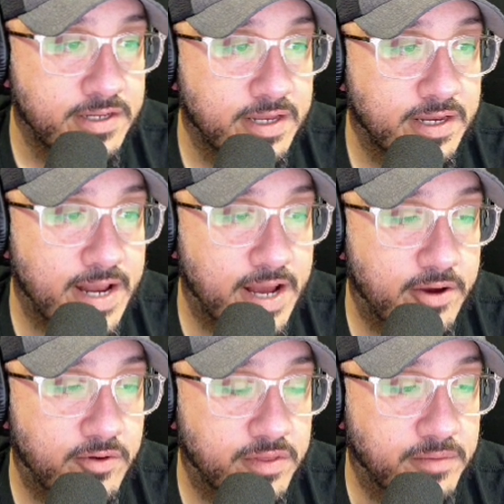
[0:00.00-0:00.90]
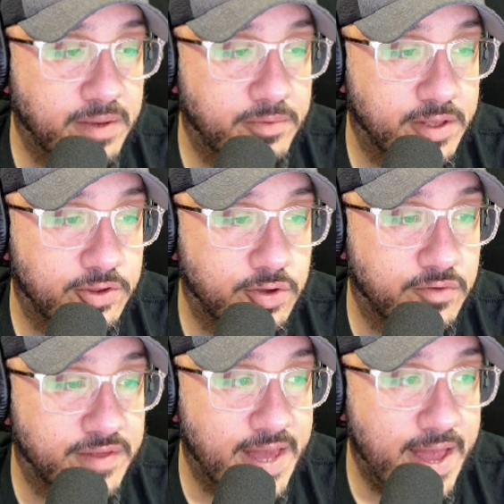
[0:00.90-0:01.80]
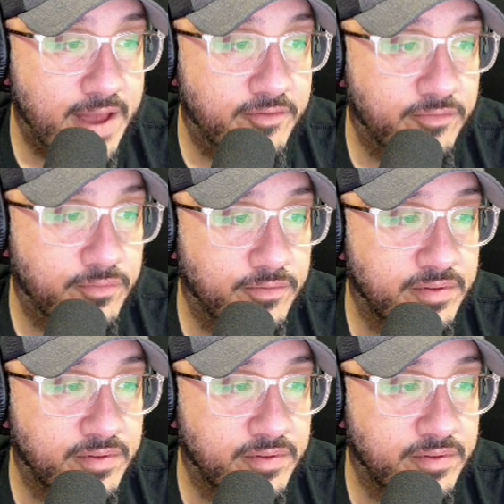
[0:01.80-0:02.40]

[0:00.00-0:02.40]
Now, the people that chose F,